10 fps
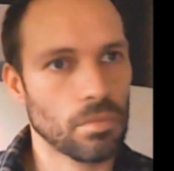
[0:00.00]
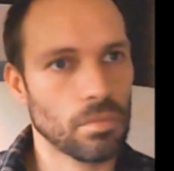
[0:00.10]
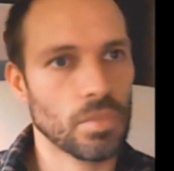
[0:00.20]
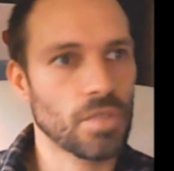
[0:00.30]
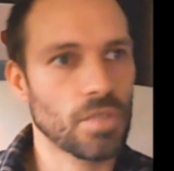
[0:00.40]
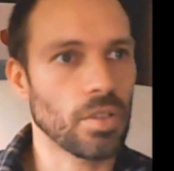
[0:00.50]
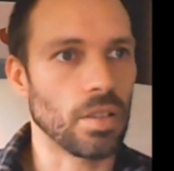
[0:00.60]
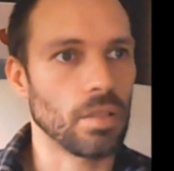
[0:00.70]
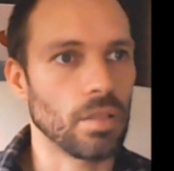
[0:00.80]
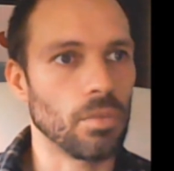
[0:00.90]
it's
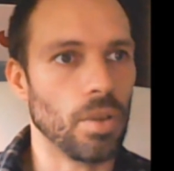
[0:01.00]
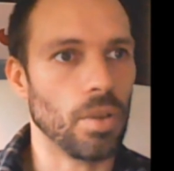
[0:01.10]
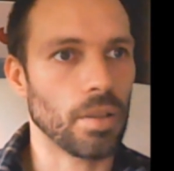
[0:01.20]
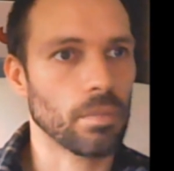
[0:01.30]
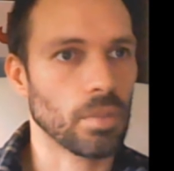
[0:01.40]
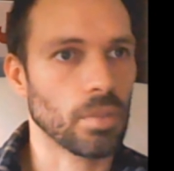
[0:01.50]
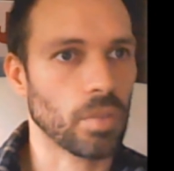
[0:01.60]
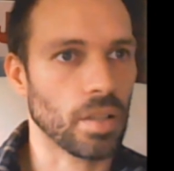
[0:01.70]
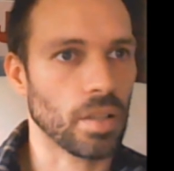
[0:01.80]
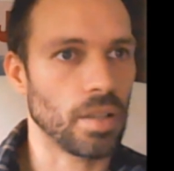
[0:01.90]
funny in a way, but we
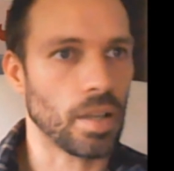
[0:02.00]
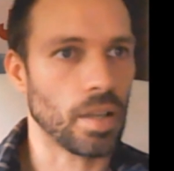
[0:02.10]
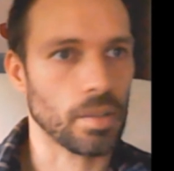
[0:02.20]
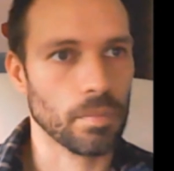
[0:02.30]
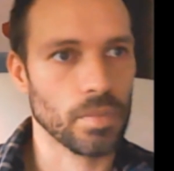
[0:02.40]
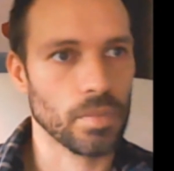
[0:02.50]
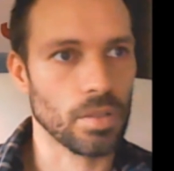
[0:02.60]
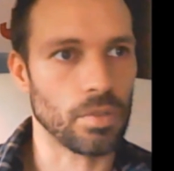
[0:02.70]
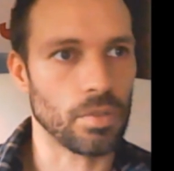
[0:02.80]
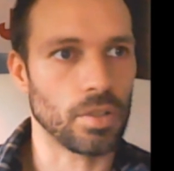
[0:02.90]
got that. It's
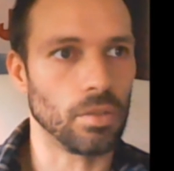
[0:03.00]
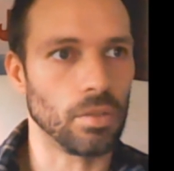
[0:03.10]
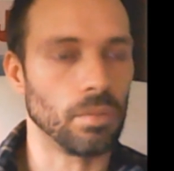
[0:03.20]
original.